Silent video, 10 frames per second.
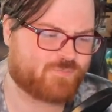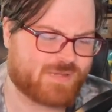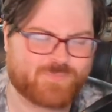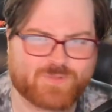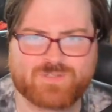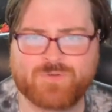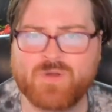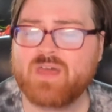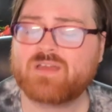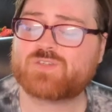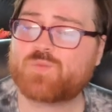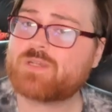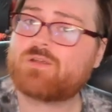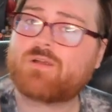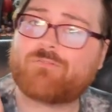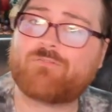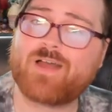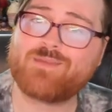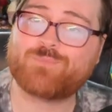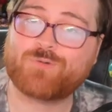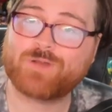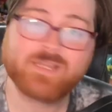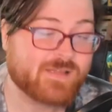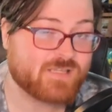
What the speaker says: people do, because when you're a fight boy,